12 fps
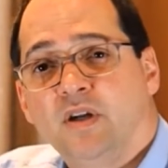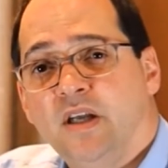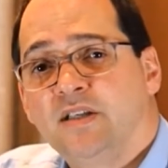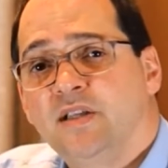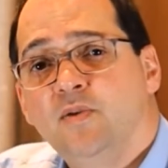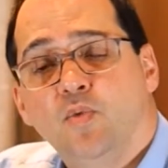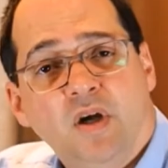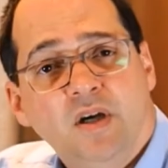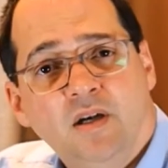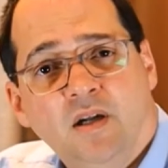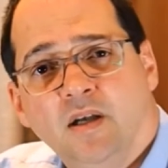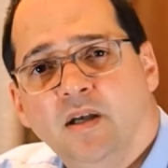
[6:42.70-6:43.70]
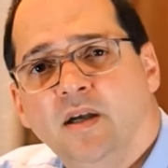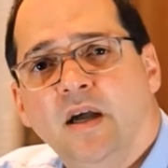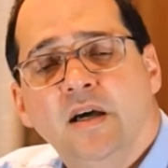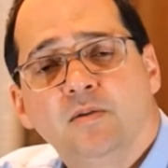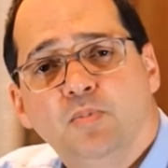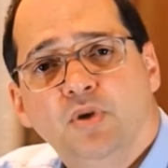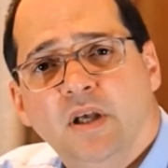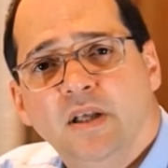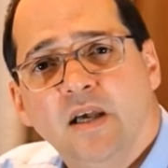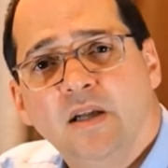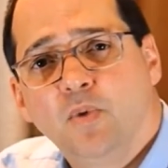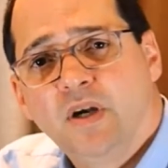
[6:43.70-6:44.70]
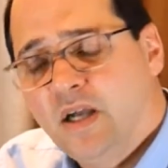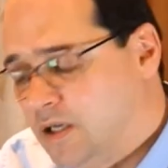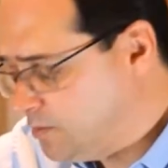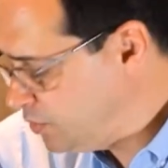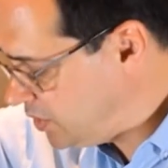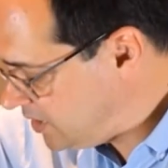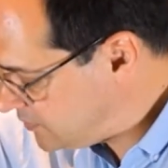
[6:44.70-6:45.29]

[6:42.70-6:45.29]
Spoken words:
got actually one output, and that one output